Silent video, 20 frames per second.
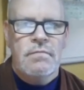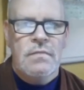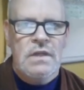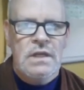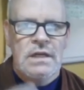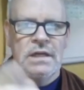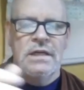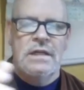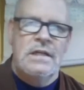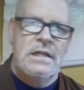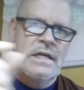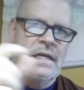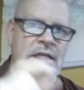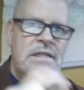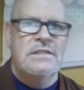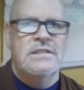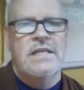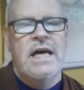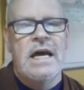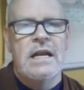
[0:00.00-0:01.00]
And then
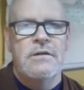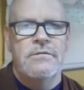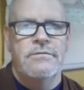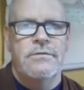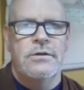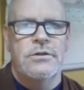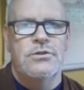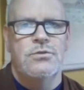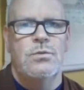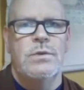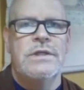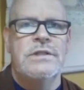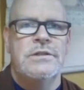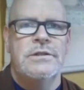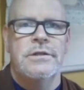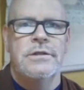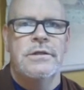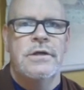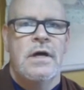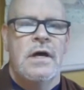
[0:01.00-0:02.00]
inside of First
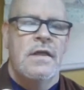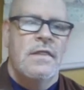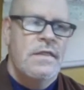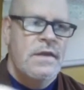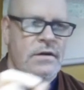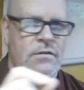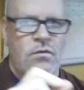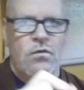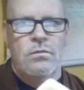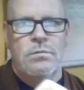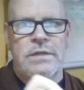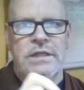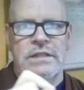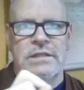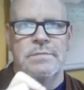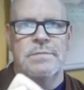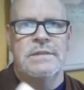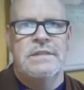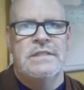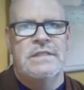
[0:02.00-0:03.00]
Winter, there will be
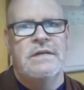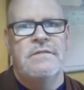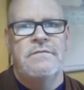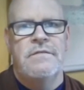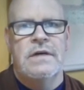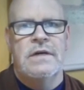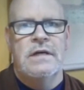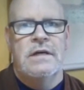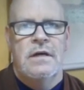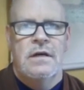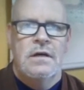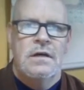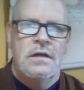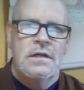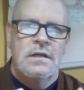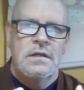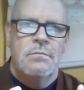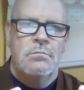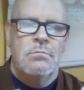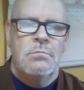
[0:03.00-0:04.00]
specific
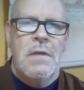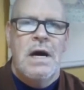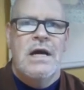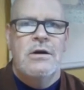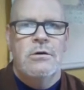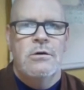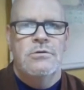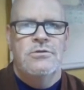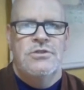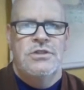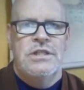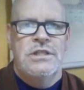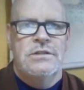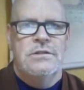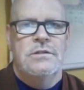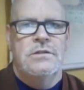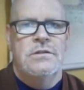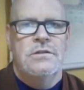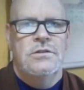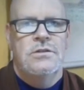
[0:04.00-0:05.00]
micro
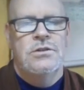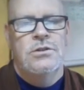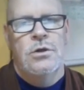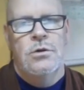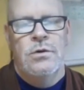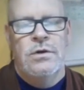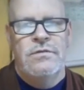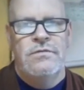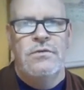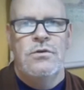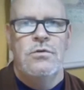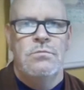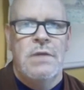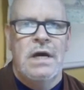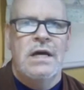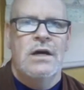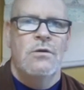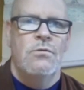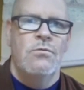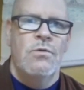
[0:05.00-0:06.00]
seasons. So if you make
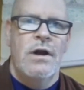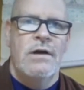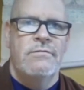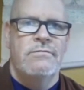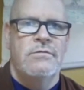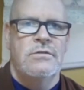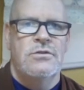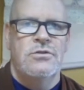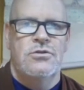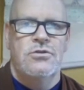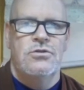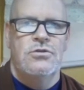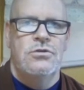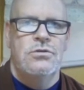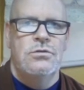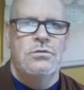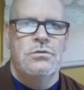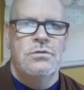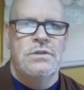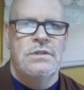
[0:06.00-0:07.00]
a reference
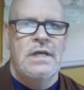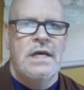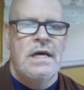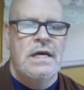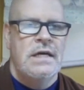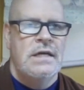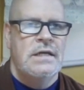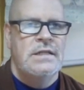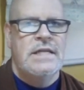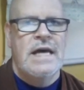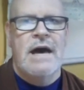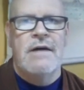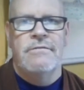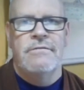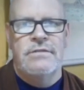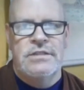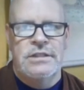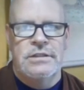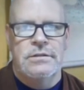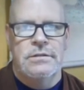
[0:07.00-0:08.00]
to, say,
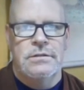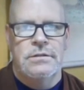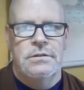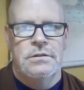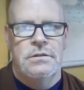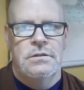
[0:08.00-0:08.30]
daffodils,